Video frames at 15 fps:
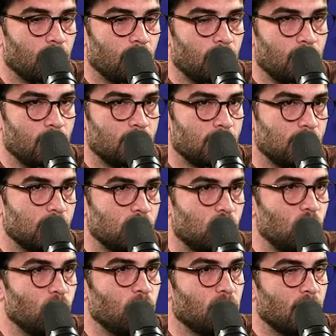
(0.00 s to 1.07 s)
is
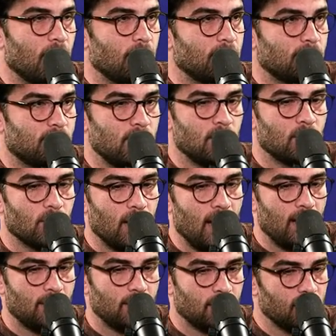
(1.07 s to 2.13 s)
doing that
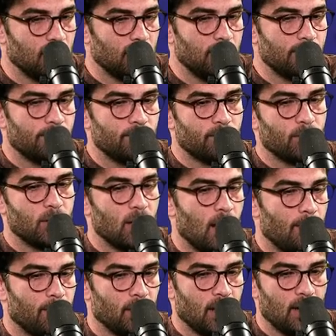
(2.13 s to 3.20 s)
single-handedly,
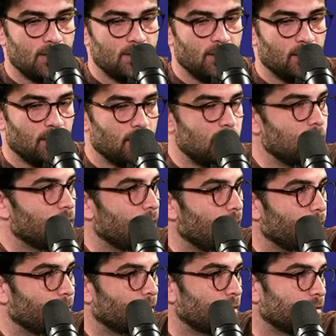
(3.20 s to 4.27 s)
monopolizing
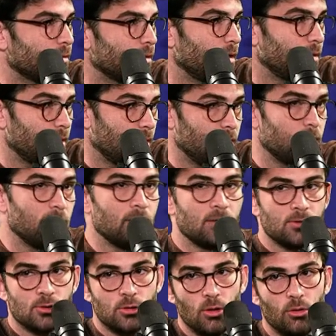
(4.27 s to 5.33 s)
e-commerce, and then
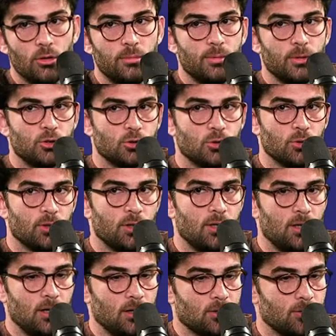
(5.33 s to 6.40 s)
slowly but
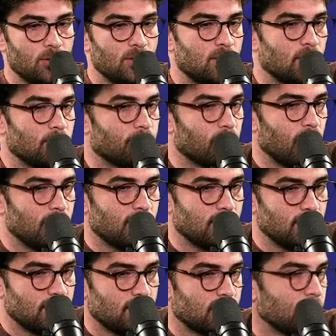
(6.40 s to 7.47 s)
surely increasing
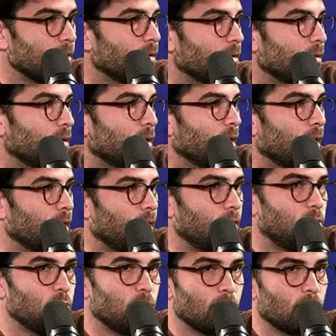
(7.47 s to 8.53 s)
prices.
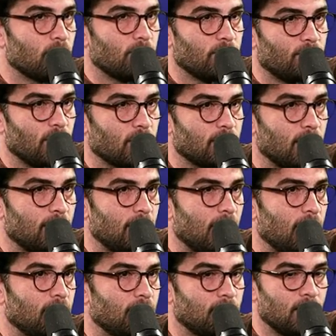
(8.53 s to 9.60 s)
And doing whatever the fuck they
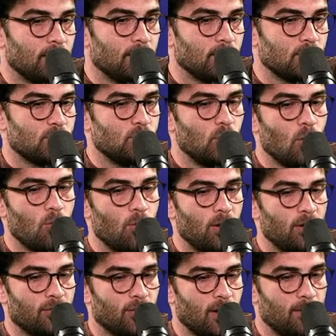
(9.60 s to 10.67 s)
can, and there's no
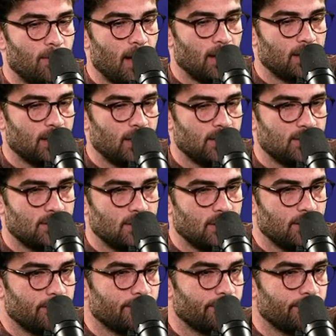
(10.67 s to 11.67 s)
way to fight back against it.